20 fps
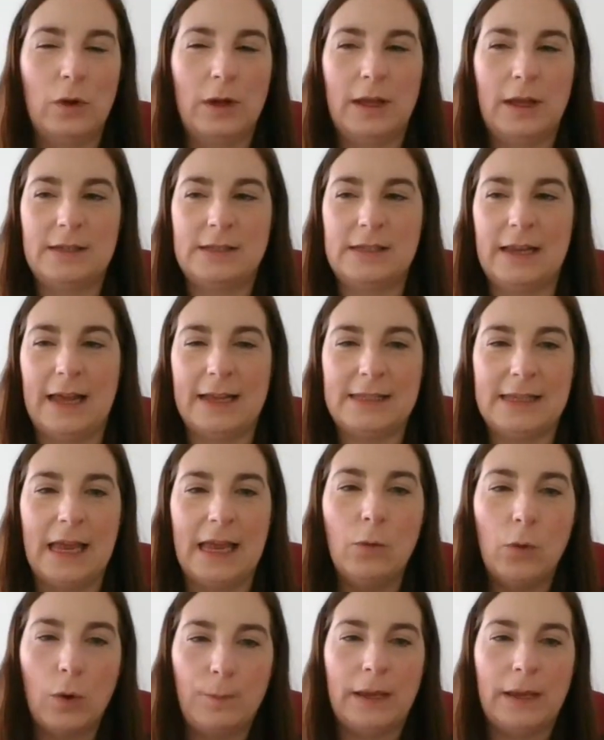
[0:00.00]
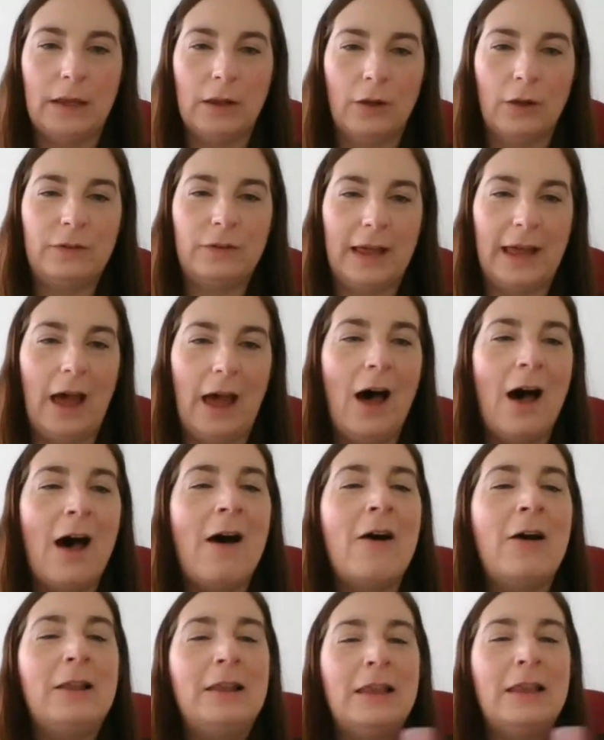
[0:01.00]
work, Zanetta. It would be lovely.
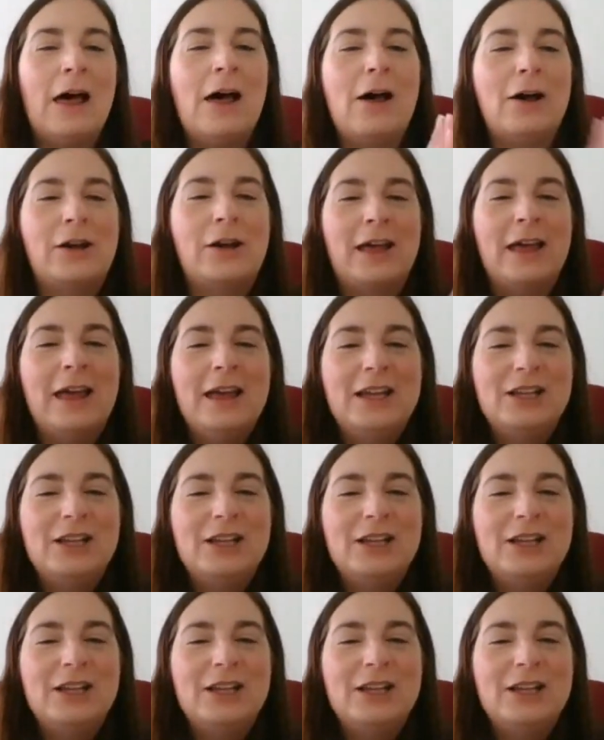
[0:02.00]
Oh, look,